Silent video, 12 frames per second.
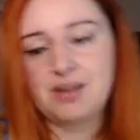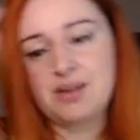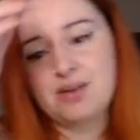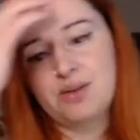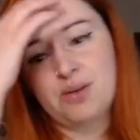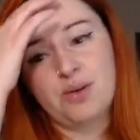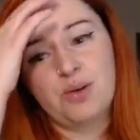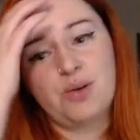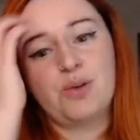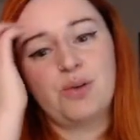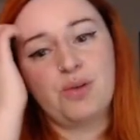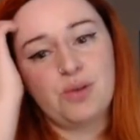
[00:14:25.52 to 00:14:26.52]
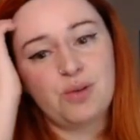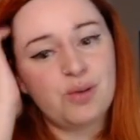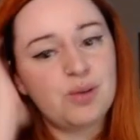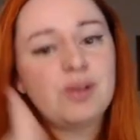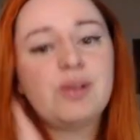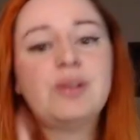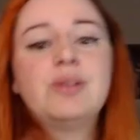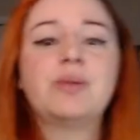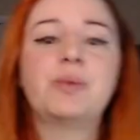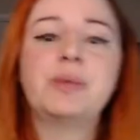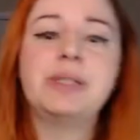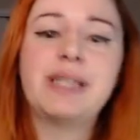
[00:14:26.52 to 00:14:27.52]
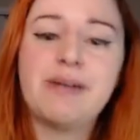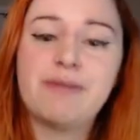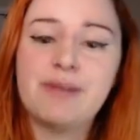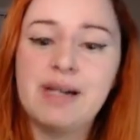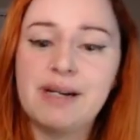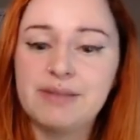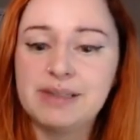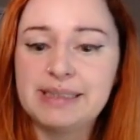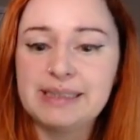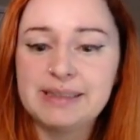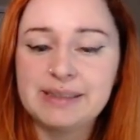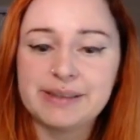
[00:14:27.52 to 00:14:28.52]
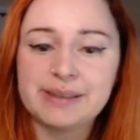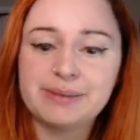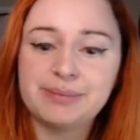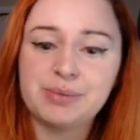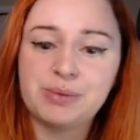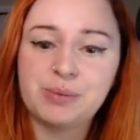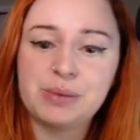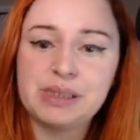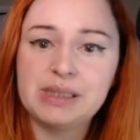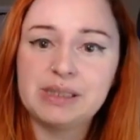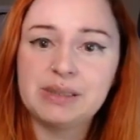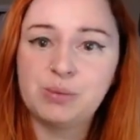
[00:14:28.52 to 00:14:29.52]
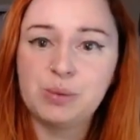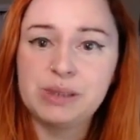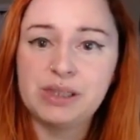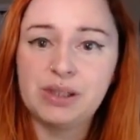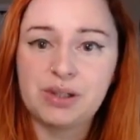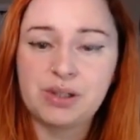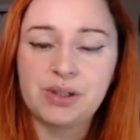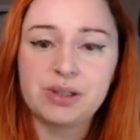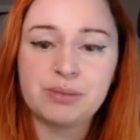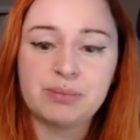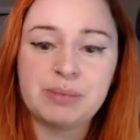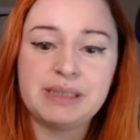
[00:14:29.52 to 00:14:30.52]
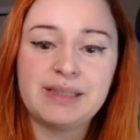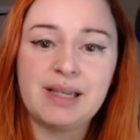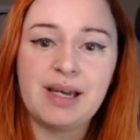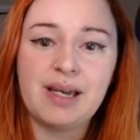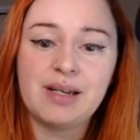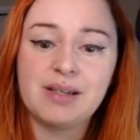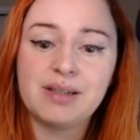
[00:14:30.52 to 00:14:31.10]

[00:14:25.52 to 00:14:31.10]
Oh, we never have lethal, but we are gonna be dead.